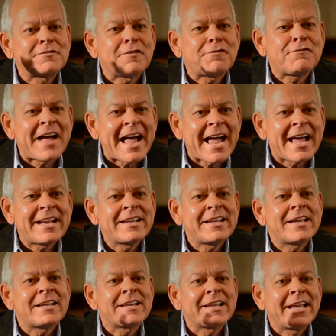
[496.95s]
defining
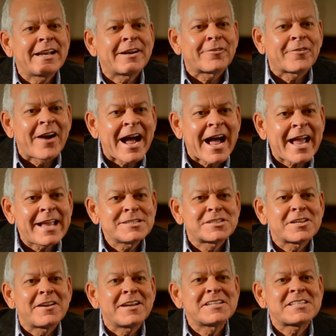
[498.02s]
it to get it right
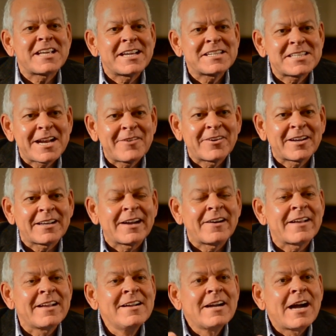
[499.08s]
so they can say it with
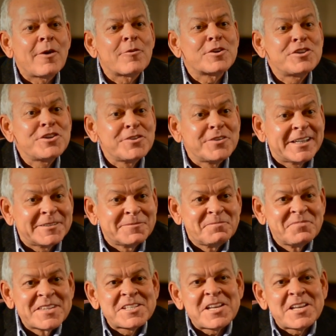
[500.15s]
clarity. I want to do it. Yeah.